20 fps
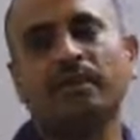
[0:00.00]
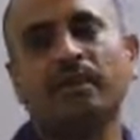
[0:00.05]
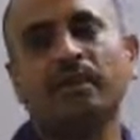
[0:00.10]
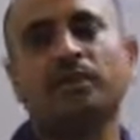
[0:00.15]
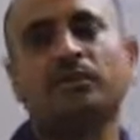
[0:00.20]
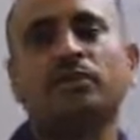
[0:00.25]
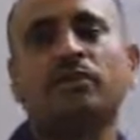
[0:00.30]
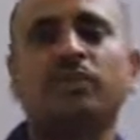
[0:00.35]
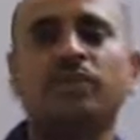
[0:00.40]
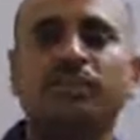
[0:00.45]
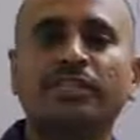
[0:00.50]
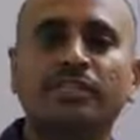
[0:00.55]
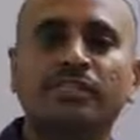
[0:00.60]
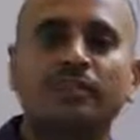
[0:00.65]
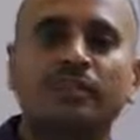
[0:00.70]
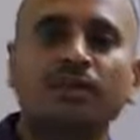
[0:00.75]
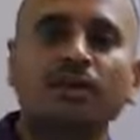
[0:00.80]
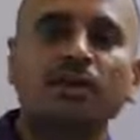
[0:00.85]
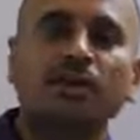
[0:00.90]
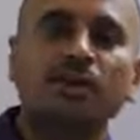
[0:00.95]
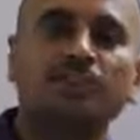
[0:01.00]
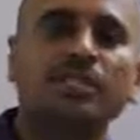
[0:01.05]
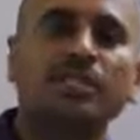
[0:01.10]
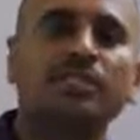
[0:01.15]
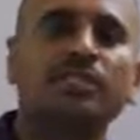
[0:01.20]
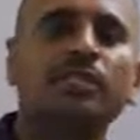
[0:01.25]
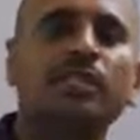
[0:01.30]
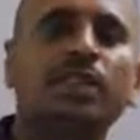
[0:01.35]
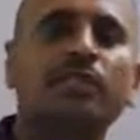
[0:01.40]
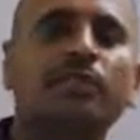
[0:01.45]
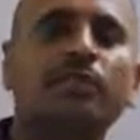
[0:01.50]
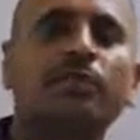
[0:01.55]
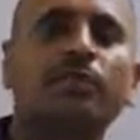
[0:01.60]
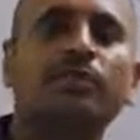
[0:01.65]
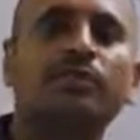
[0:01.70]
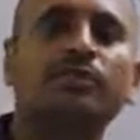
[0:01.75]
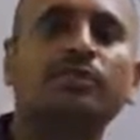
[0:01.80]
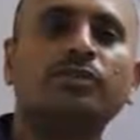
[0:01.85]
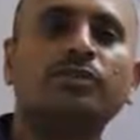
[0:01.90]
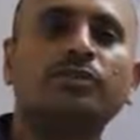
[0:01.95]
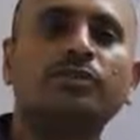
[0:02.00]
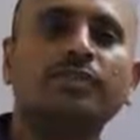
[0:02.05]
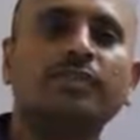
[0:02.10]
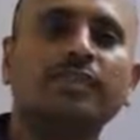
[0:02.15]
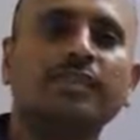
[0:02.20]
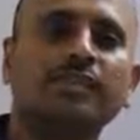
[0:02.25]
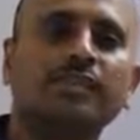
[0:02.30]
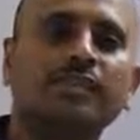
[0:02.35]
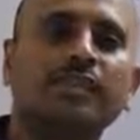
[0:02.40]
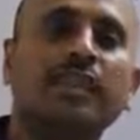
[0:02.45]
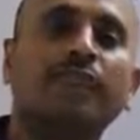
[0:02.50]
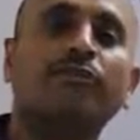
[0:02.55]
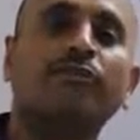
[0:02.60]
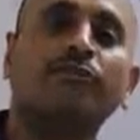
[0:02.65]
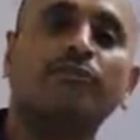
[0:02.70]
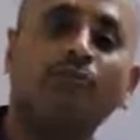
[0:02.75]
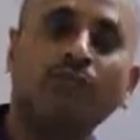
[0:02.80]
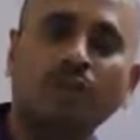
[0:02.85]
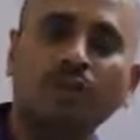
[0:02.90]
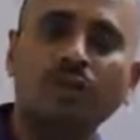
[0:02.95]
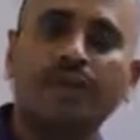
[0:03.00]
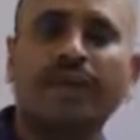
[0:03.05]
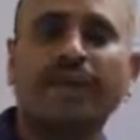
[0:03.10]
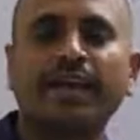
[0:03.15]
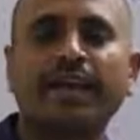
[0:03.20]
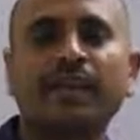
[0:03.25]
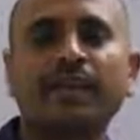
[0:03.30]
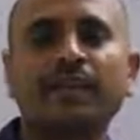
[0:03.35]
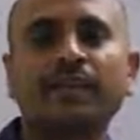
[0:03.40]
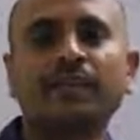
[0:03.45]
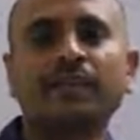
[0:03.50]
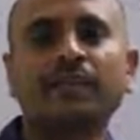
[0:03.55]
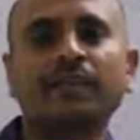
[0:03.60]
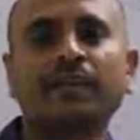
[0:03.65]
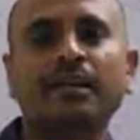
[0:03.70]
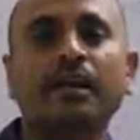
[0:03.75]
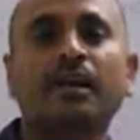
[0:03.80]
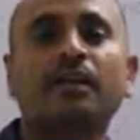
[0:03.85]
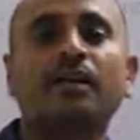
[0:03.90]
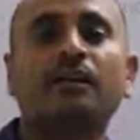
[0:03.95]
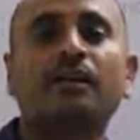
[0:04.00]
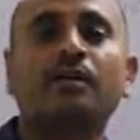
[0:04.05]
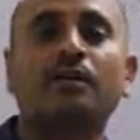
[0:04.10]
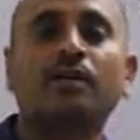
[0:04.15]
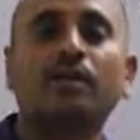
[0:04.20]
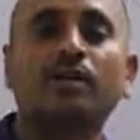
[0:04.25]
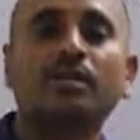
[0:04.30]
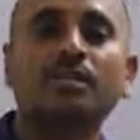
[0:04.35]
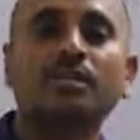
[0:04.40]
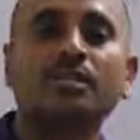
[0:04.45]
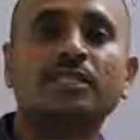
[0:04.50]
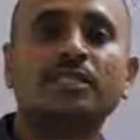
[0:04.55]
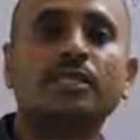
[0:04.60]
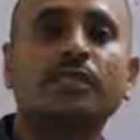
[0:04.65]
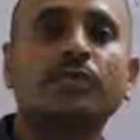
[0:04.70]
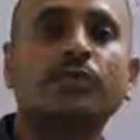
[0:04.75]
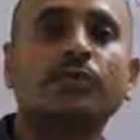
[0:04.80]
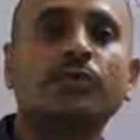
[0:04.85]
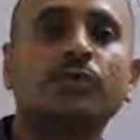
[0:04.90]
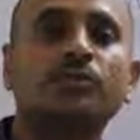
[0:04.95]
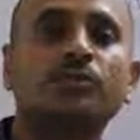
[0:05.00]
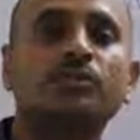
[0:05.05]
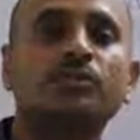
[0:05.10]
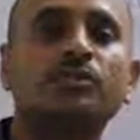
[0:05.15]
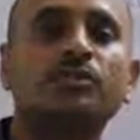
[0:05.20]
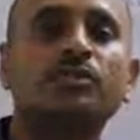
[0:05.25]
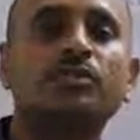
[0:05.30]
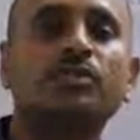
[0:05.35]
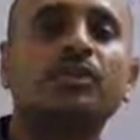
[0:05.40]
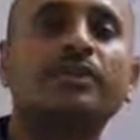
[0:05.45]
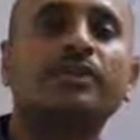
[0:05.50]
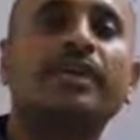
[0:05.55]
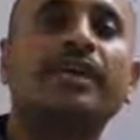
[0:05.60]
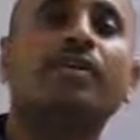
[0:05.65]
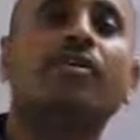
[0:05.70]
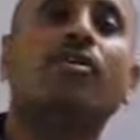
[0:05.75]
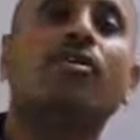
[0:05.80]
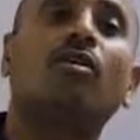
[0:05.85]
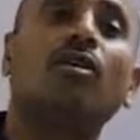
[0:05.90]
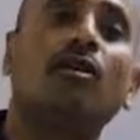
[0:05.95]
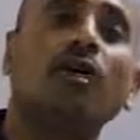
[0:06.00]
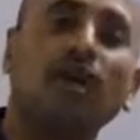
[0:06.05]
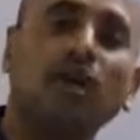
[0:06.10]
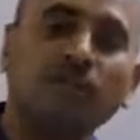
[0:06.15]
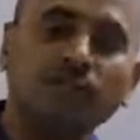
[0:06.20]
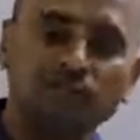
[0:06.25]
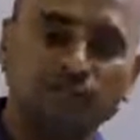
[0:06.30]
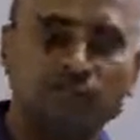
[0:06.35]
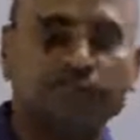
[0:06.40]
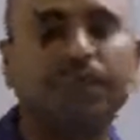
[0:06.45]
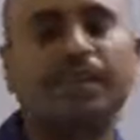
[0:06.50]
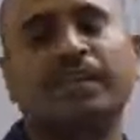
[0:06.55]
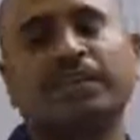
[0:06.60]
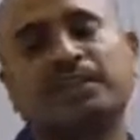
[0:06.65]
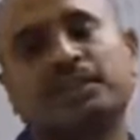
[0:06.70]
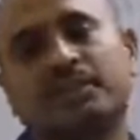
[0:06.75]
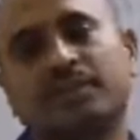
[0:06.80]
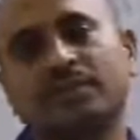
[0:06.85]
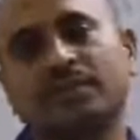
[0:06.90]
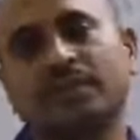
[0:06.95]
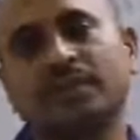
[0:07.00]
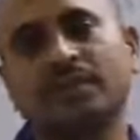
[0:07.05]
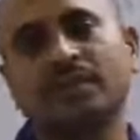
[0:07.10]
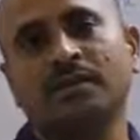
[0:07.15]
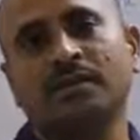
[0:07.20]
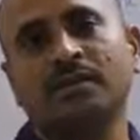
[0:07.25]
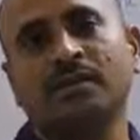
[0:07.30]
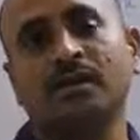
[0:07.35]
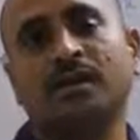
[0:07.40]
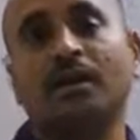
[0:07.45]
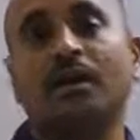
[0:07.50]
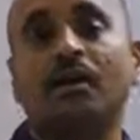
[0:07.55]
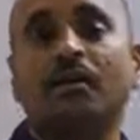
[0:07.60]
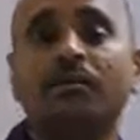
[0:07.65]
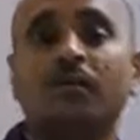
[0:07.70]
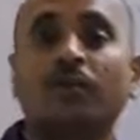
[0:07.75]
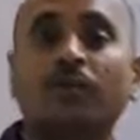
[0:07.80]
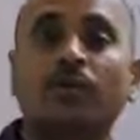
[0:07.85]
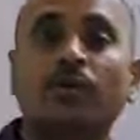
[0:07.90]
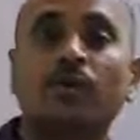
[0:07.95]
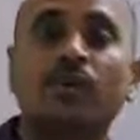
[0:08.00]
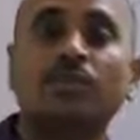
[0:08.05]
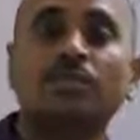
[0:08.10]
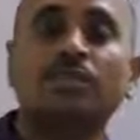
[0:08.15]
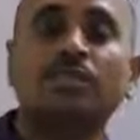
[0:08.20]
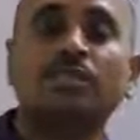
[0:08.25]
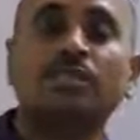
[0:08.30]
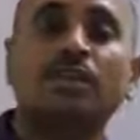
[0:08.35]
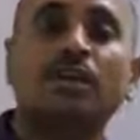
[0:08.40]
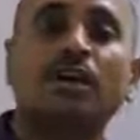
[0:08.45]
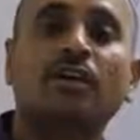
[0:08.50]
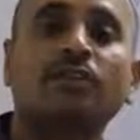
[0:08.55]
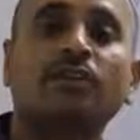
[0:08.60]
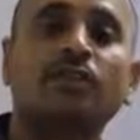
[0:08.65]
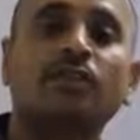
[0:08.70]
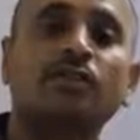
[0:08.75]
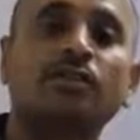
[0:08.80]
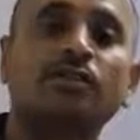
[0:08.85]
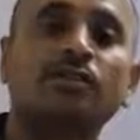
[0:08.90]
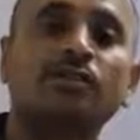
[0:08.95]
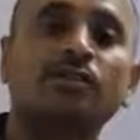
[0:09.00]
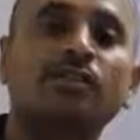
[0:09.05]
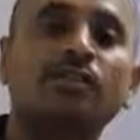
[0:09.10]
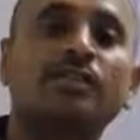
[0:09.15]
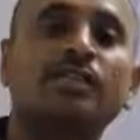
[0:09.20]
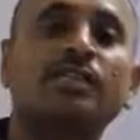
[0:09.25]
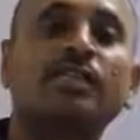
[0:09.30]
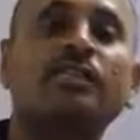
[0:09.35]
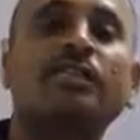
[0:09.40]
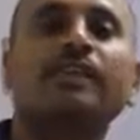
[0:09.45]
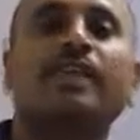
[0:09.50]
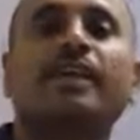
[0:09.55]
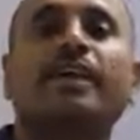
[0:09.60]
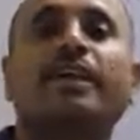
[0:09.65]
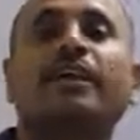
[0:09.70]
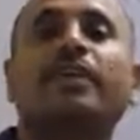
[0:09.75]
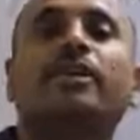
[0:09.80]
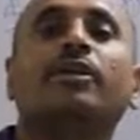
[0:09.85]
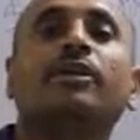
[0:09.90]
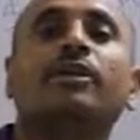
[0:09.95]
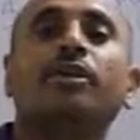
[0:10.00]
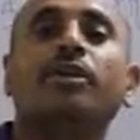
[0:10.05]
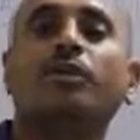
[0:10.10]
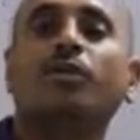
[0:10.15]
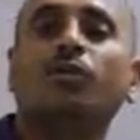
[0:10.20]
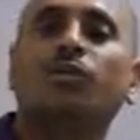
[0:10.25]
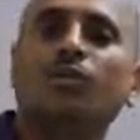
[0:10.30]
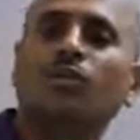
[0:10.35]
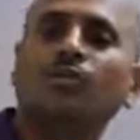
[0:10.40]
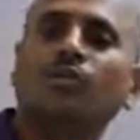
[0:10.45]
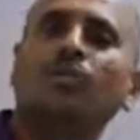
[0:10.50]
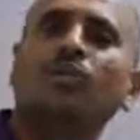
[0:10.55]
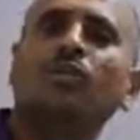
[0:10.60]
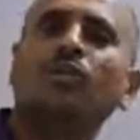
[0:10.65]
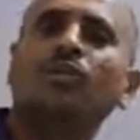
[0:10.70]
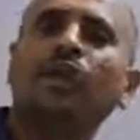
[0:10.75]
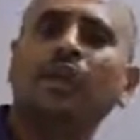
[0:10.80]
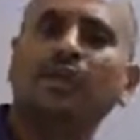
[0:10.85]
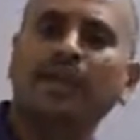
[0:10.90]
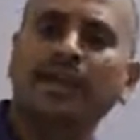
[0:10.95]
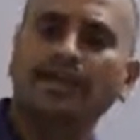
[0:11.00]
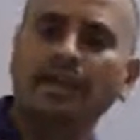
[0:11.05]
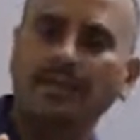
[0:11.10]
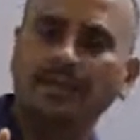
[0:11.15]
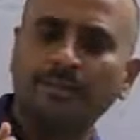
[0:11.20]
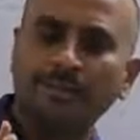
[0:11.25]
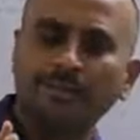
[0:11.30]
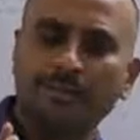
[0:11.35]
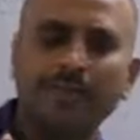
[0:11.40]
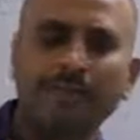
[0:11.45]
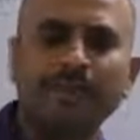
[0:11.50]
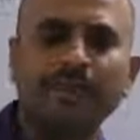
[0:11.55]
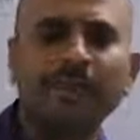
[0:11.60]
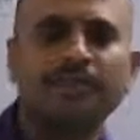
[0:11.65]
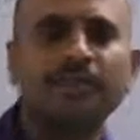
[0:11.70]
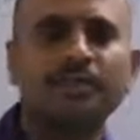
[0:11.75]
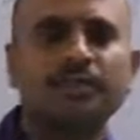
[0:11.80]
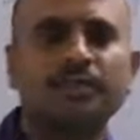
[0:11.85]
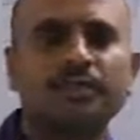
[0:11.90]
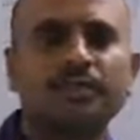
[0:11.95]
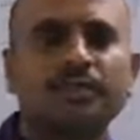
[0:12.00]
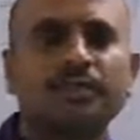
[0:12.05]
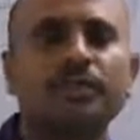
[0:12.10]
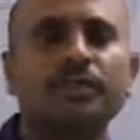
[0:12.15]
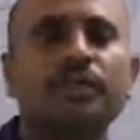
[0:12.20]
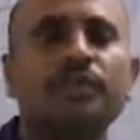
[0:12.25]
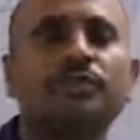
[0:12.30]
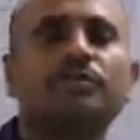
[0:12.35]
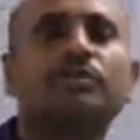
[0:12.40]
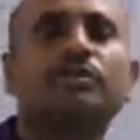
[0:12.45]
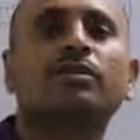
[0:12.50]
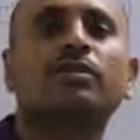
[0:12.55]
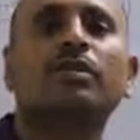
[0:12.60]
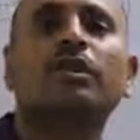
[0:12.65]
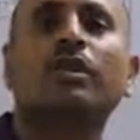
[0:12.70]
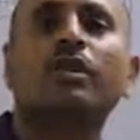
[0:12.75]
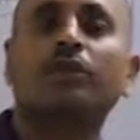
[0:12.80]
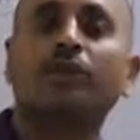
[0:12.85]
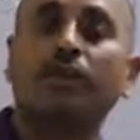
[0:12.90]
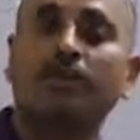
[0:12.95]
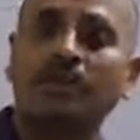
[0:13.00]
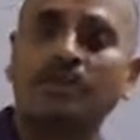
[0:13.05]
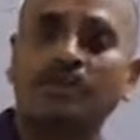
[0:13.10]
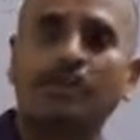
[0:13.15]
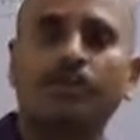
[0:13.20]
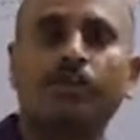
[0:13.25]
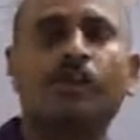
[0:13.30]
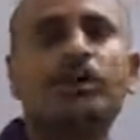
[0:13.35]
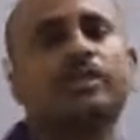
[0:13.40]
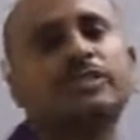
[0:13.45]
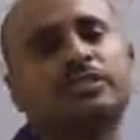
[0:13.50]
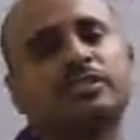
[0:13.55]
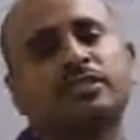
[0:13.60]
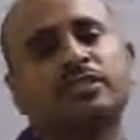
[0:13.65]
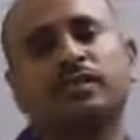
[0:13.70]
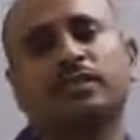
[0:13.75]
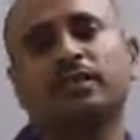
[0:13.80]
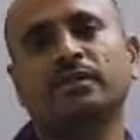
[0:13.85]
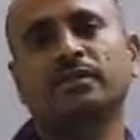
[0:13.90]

So this process of producing their own kind or the process of producing their offsprings or the process of producing their own young babies is called reproduction.